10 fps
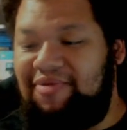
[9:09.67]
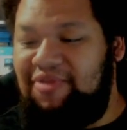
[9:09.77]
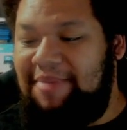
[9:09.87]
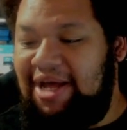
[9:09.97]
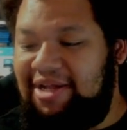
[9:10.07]

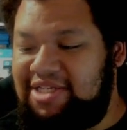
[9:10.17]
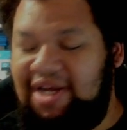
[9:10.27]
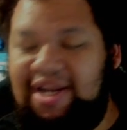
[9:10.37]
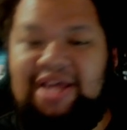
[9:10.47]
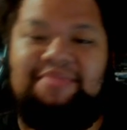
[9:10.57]
belts
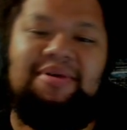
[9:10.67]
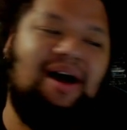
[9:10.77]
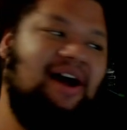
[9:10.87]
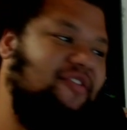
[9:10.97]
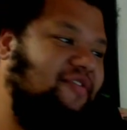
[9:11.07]

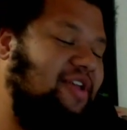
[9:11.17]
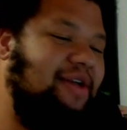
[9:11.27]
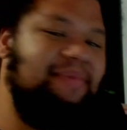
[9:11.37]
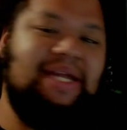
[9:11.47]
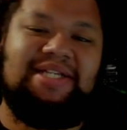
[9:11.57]
off of
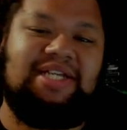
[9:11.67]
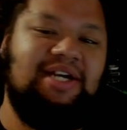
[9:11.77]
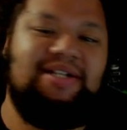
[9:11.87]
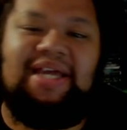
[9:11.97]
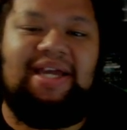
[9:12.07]
him, he's going to
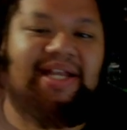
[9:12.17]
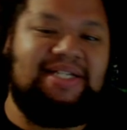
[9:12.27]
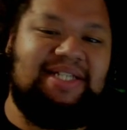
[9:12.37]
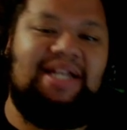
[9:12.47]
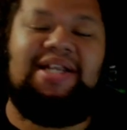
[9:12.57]
take an
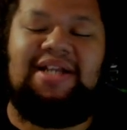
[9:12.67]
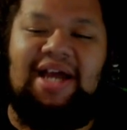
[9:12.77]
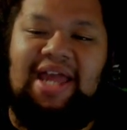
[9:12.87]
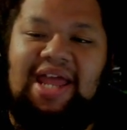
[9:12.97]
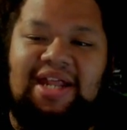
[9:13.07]
extended
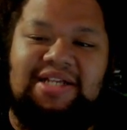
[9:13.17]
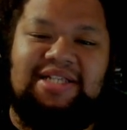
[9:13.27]
hiatus,